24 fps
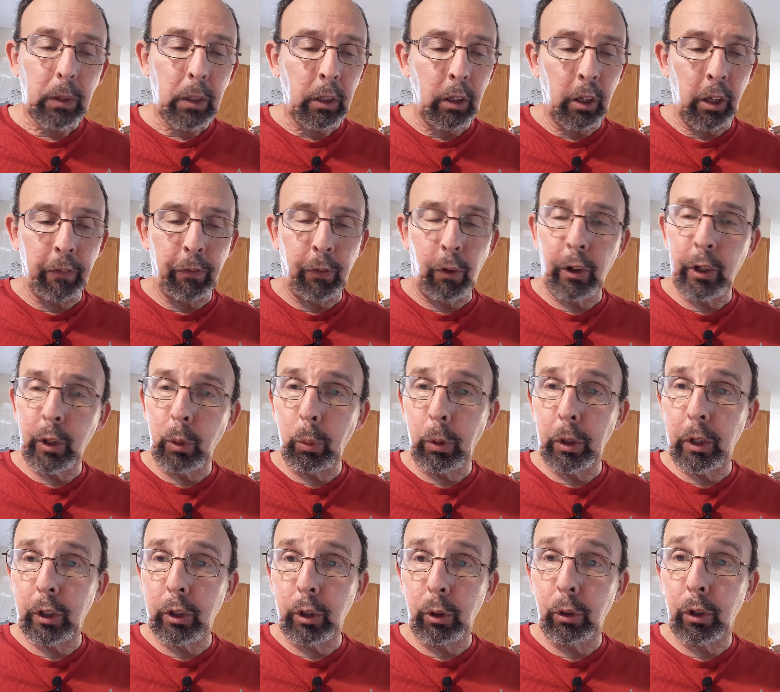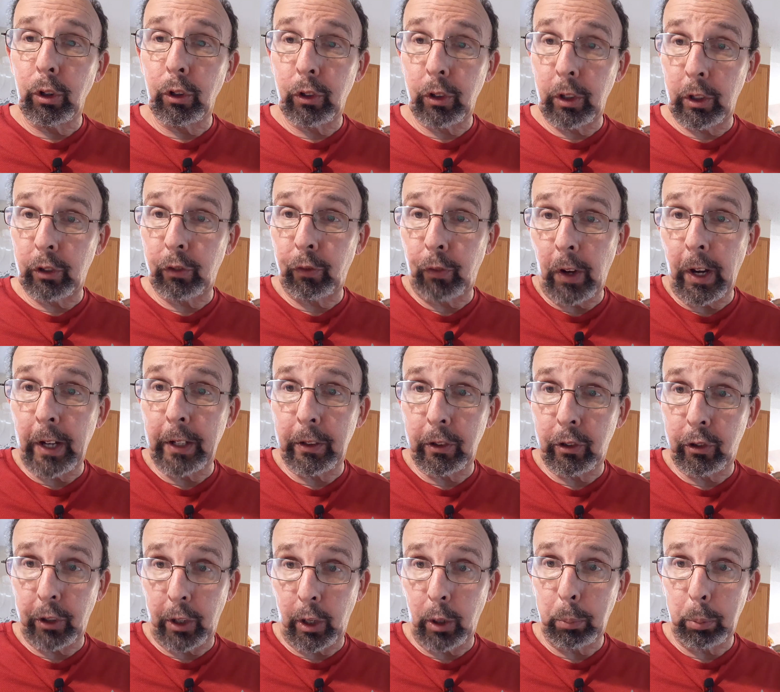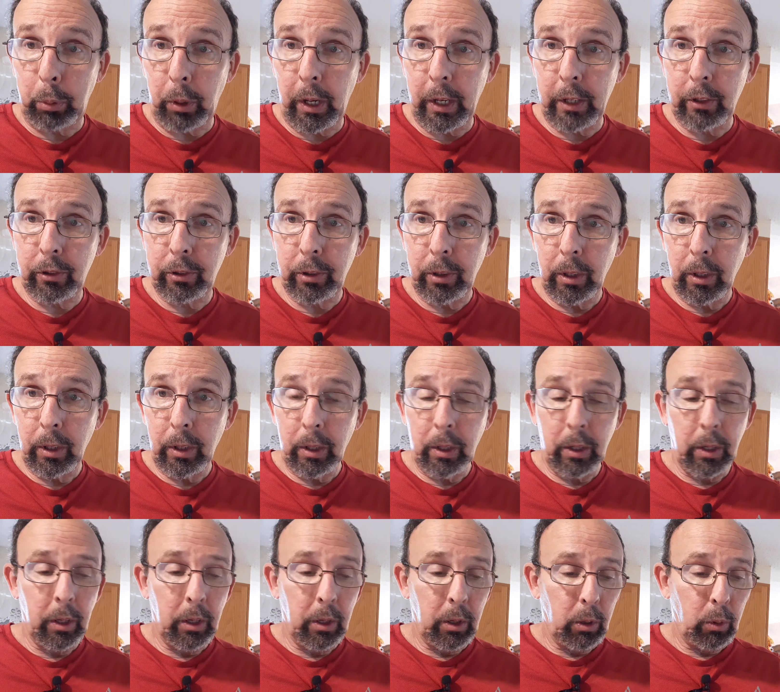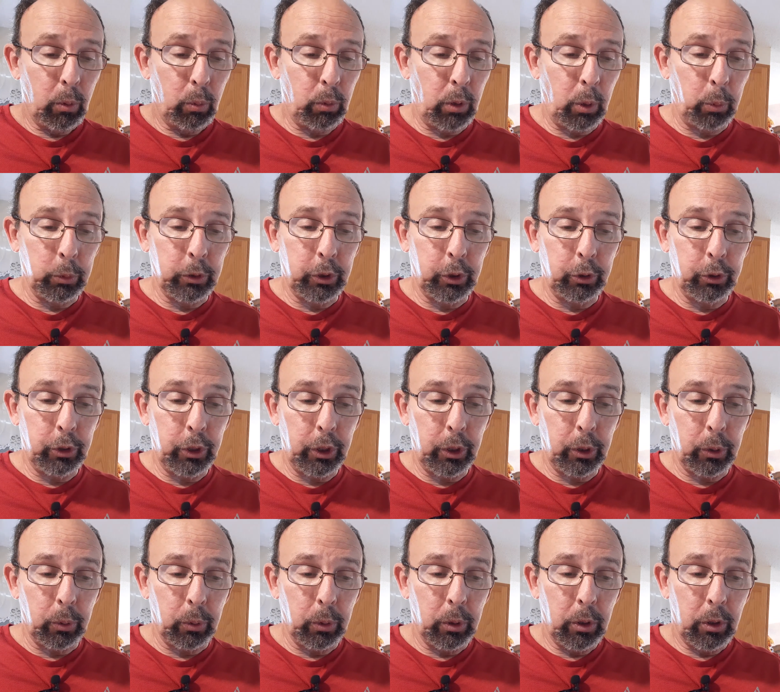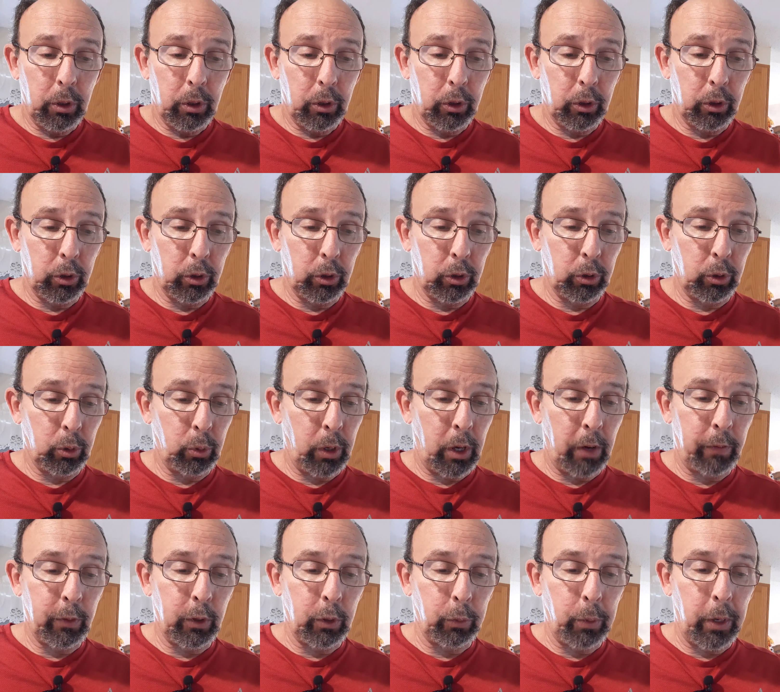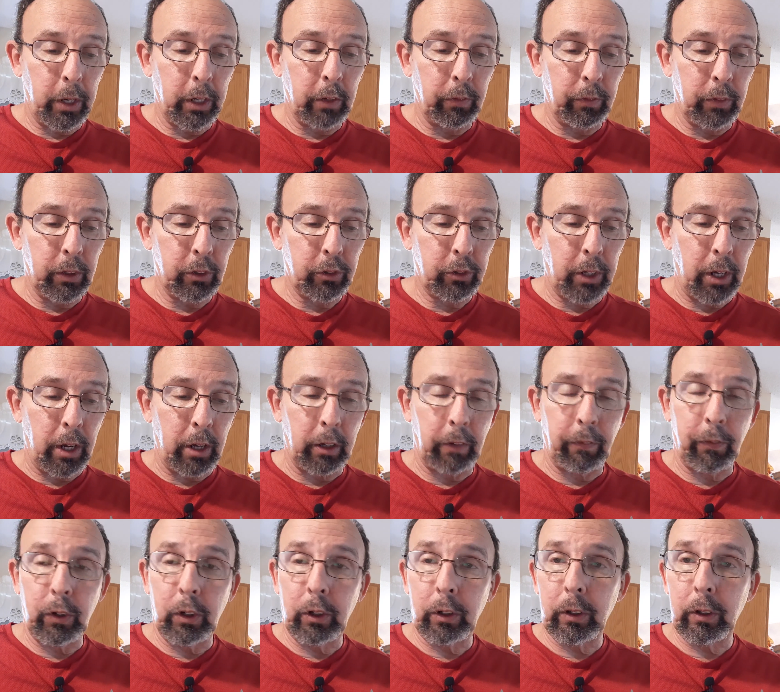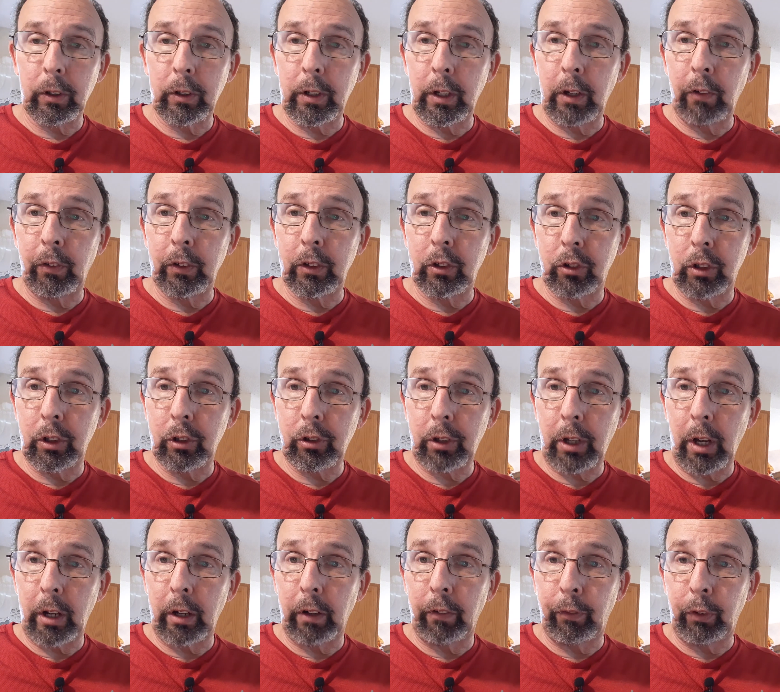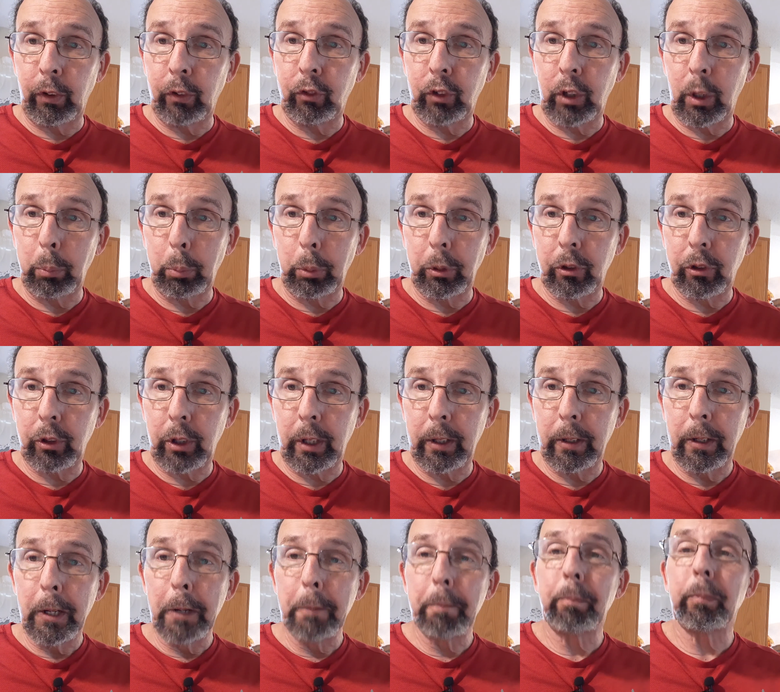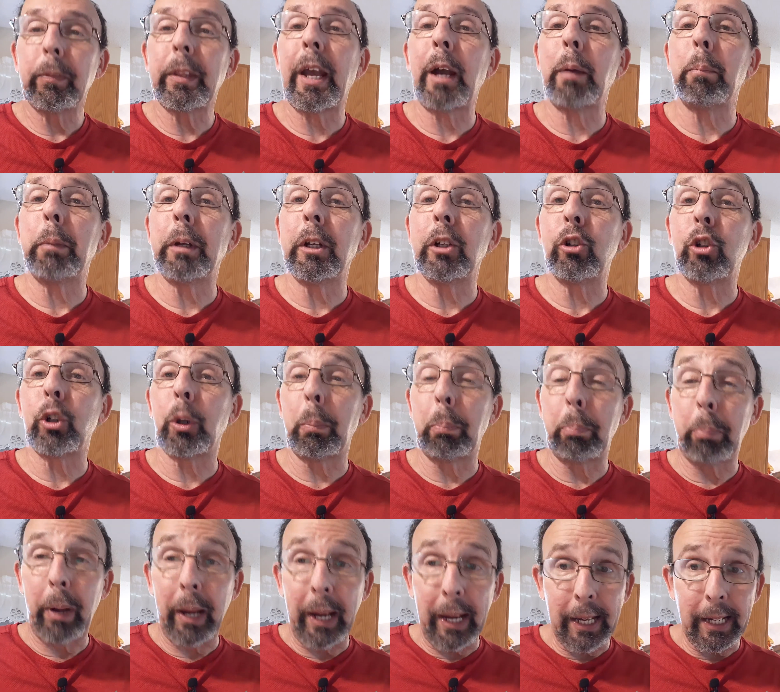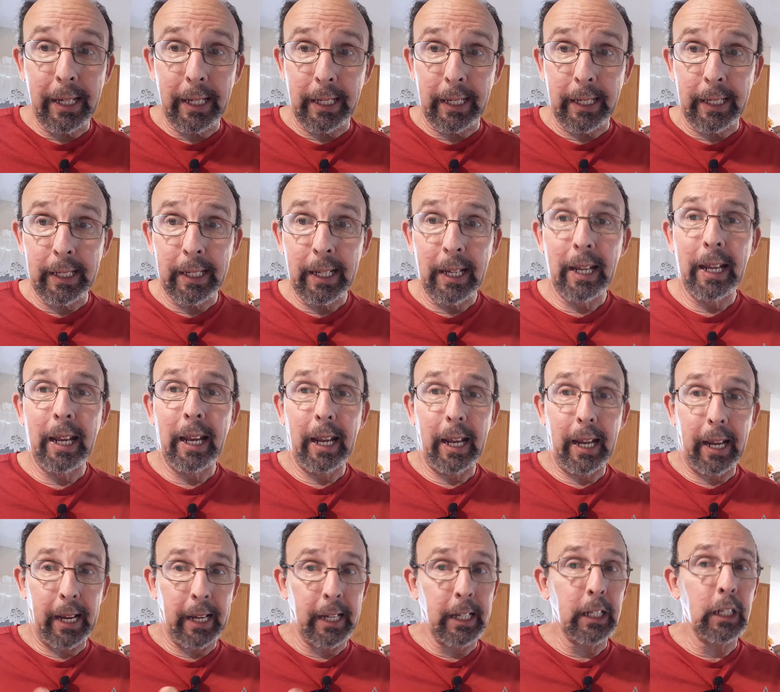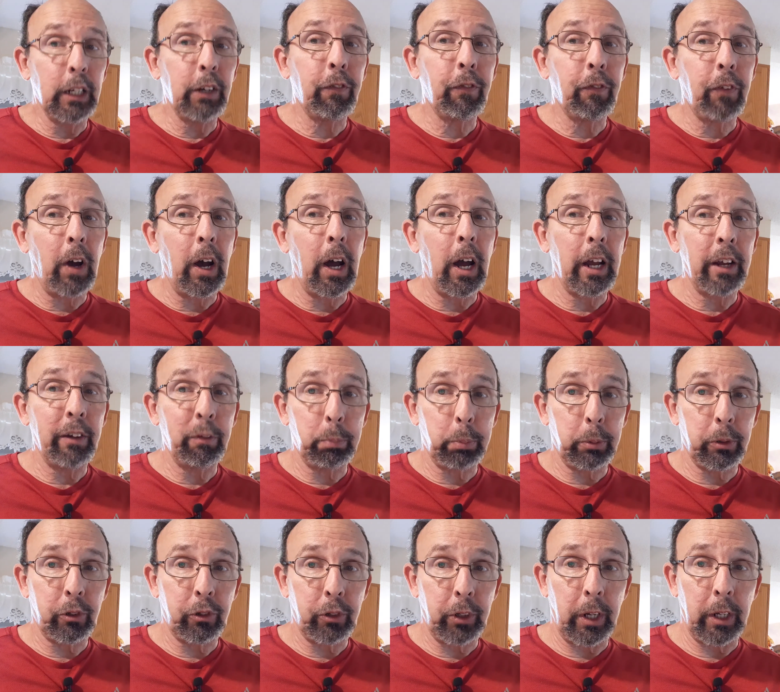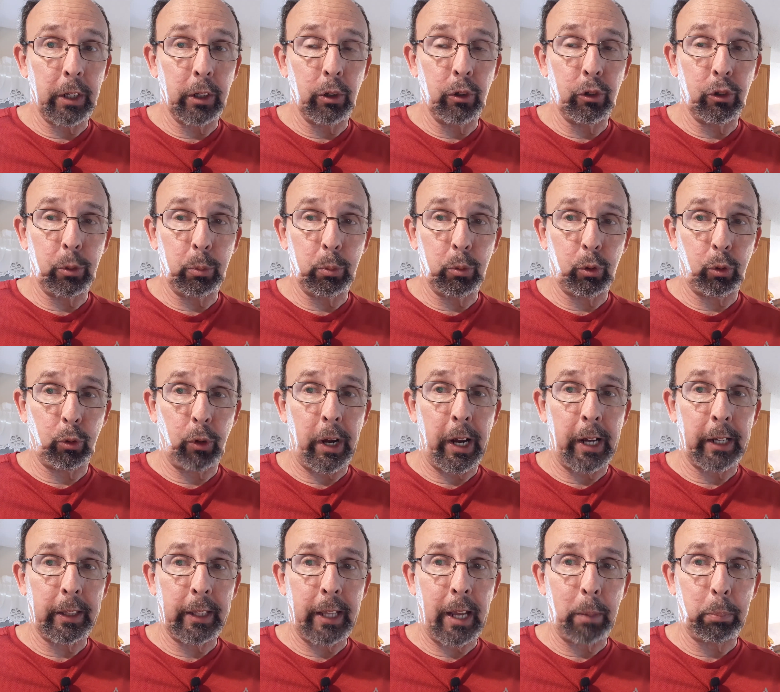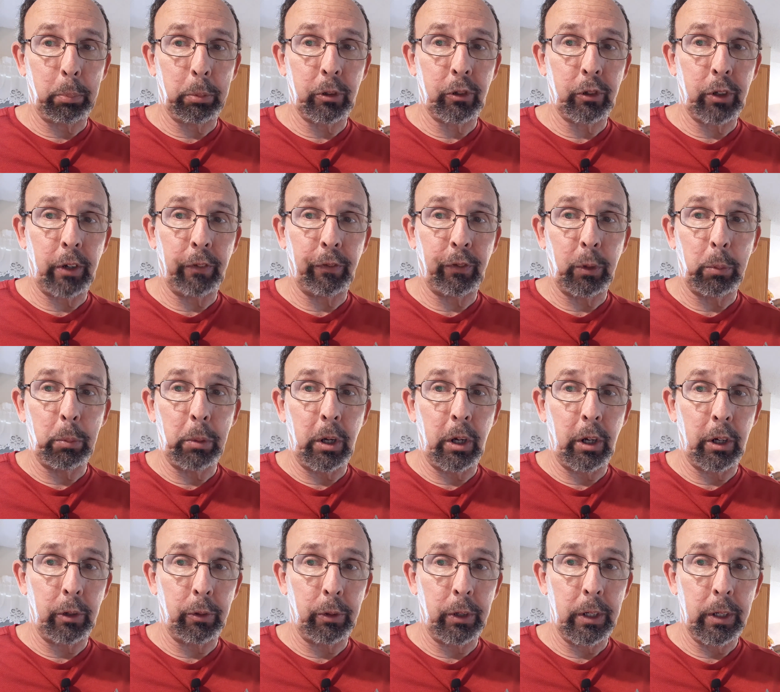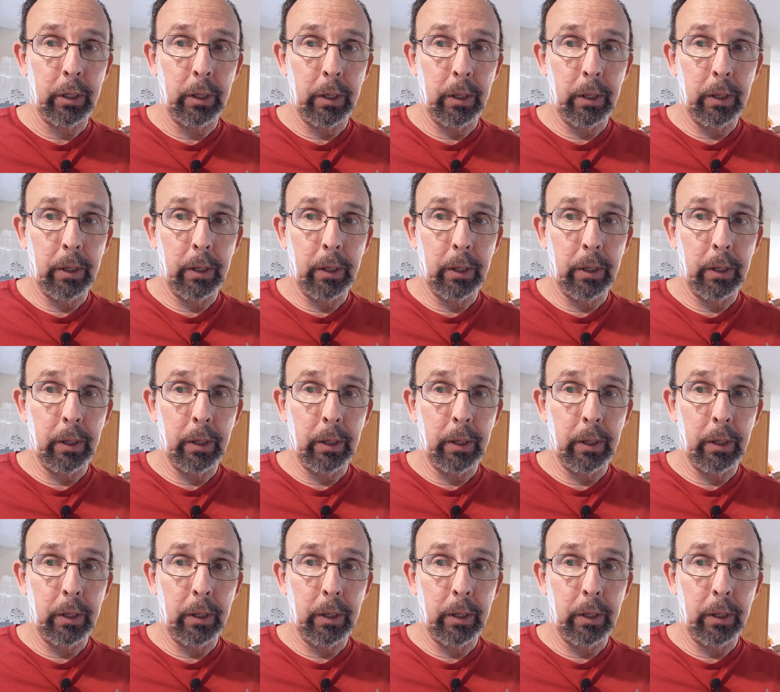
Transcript: If all you want to do is find the sale price, what would you do? You have your rate of discount. If it's discounted 15%, that means you're paying 85%. You subtract that percent from 100,